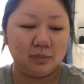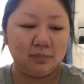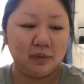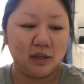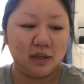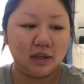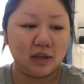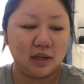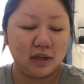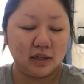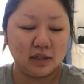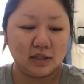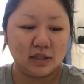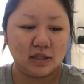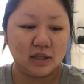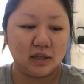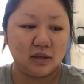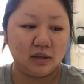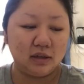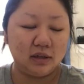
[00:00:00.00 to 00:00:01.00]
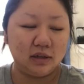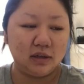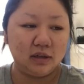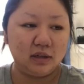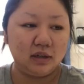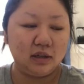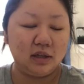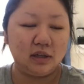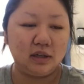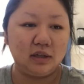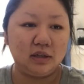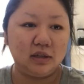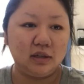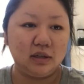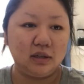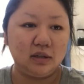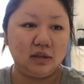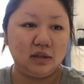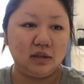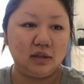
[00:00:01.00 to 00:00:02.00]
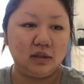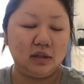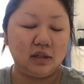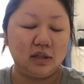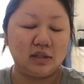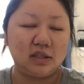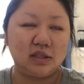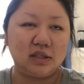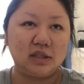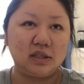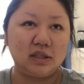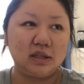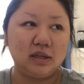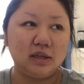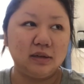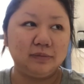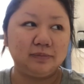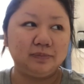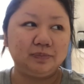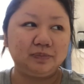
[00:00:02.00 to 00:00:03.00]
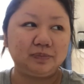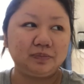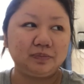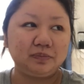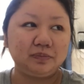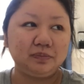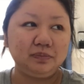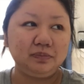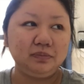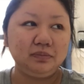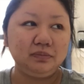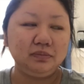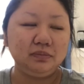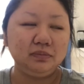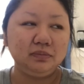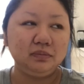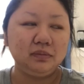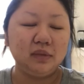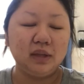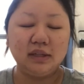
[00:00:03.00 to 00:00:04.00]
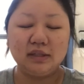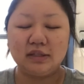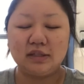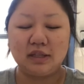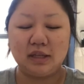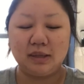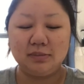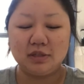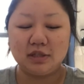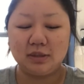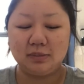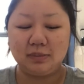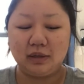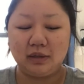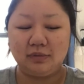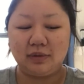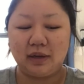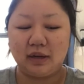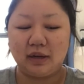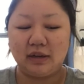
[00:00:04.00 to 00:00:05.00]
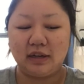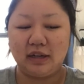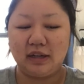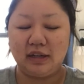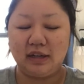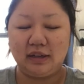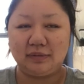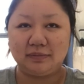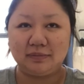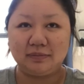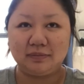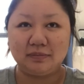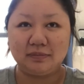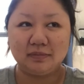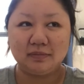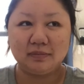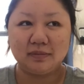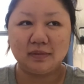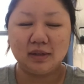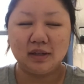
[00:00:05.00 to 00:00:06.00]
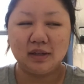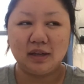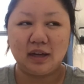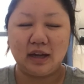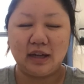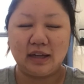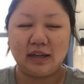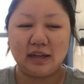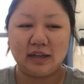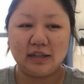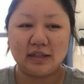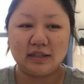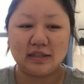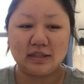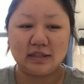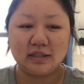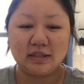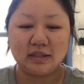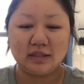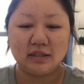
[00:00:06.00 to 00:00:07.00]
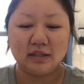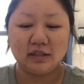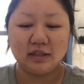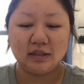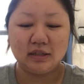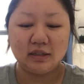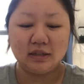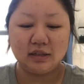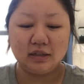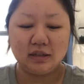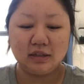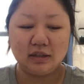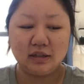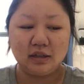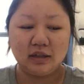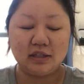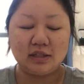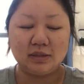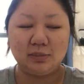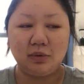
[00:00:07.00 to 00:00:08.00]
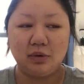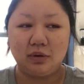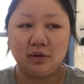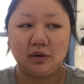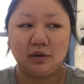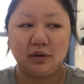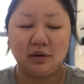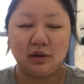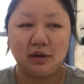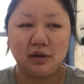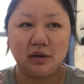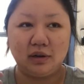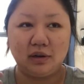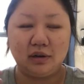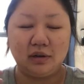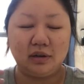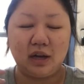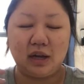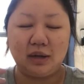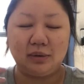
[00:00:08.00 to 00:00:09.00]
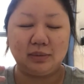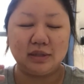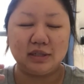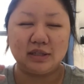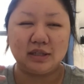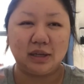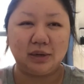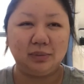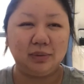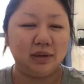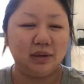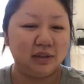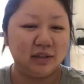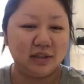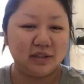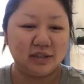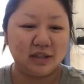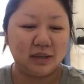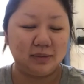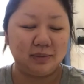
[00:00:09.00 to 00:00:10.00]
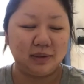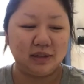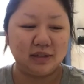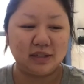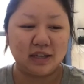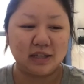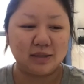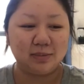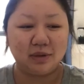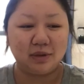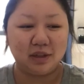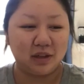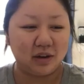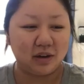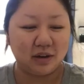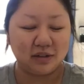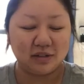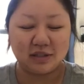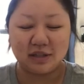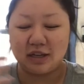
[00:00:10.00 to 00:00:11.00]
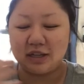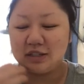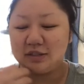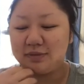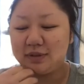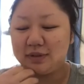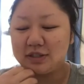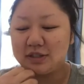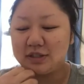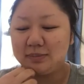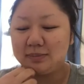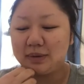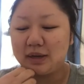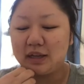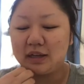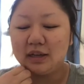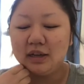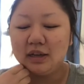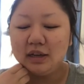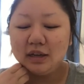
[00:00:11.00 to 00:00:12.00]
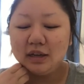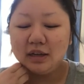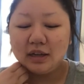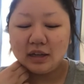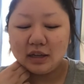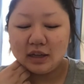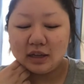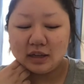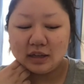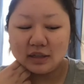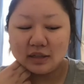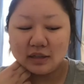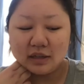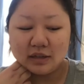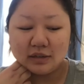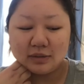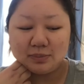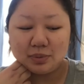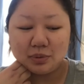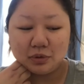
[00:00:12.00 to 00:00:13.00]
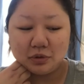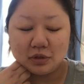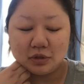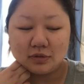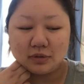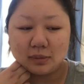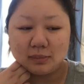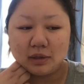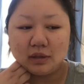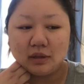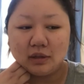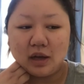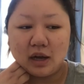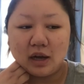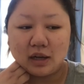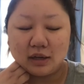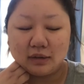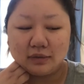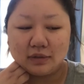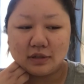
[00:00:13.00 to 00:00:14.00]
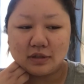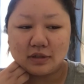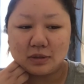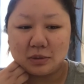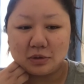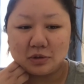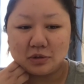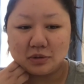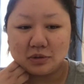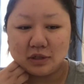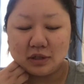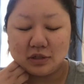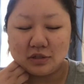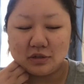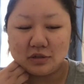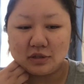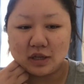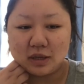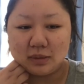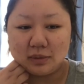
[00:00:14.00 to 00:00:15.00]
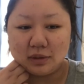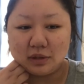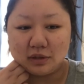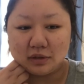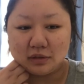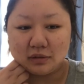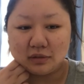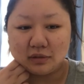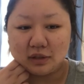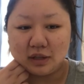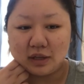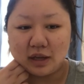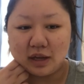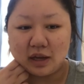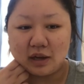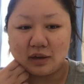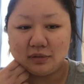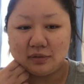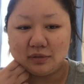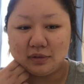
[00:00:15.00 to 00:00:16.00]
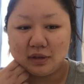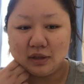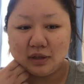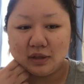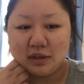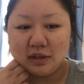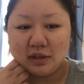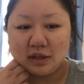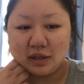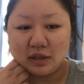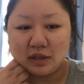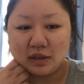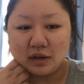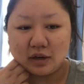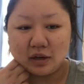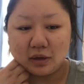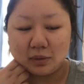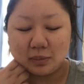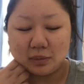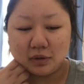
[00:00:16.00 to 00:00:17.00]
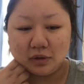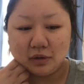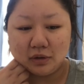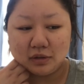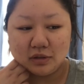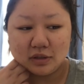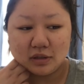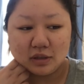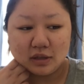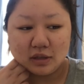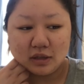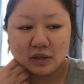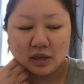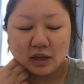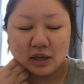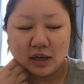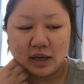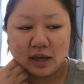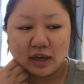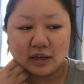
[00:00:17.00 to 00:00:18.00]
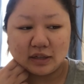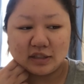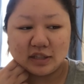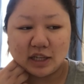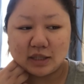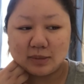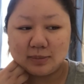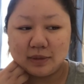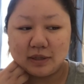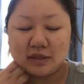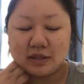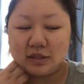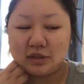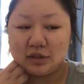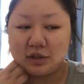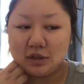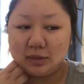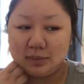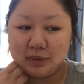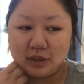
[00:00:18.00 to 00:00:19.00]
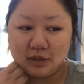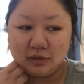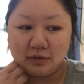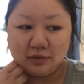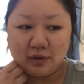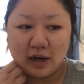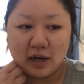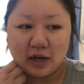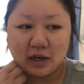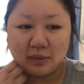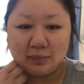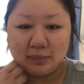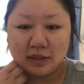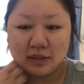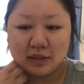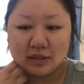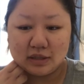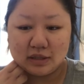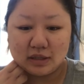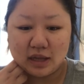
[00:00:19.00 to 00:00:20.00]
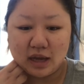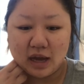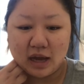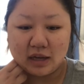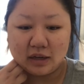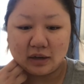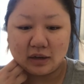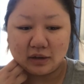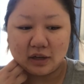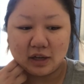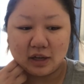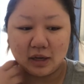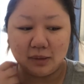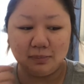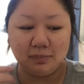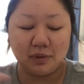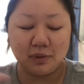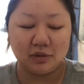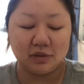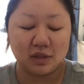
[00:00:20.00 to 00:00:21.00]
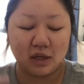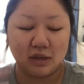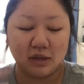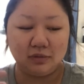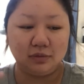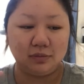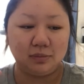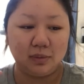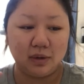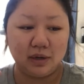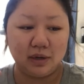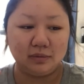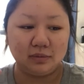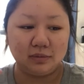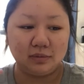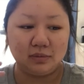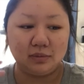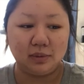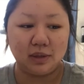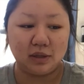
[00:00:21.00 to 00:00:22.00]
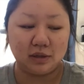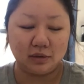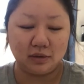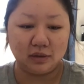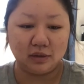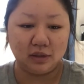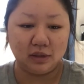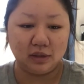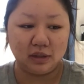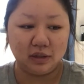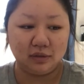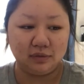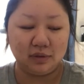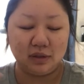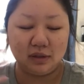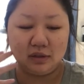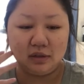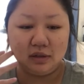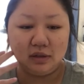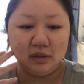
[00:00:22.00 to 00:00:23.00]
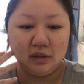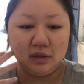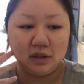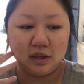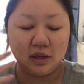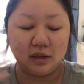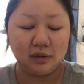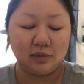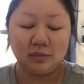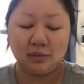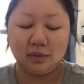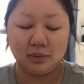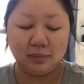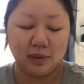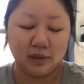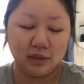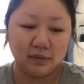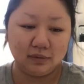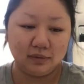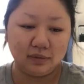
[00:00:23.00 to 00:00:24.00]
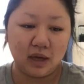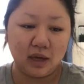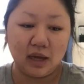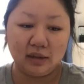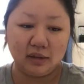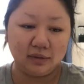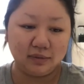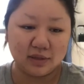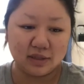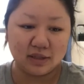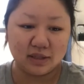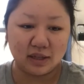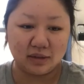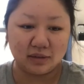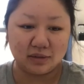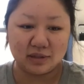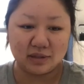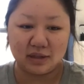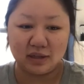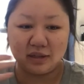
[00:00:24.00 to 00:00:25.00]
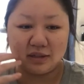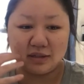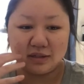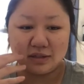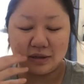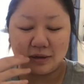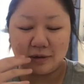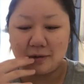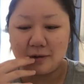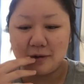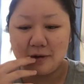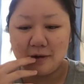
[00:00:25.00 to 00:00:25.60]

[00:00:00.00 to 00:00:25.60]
because it's it seems to be very, I guess, it's more, I don't want to say realistic because that's more like hard science fiction, but it pulls from a lot of the social issues that we currently have in our world. And it takes place in urban environments that are kind of built off of what we currently live in. I live in San Jose. So